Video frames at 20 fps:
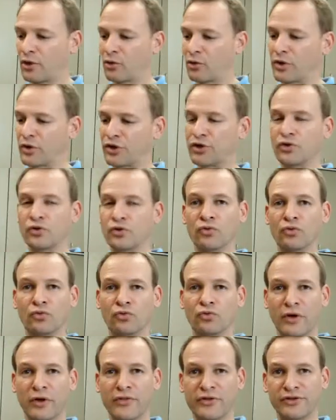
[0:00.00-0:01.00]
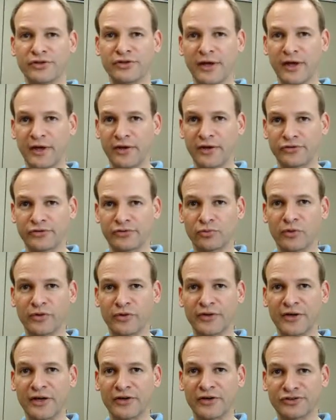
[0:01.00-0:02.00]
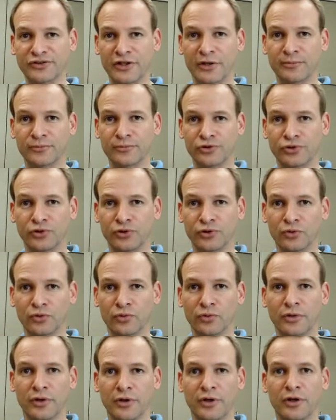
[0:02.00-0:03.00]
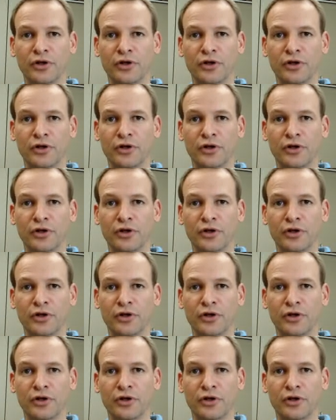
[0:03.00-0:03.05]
When you run the test with the STM-2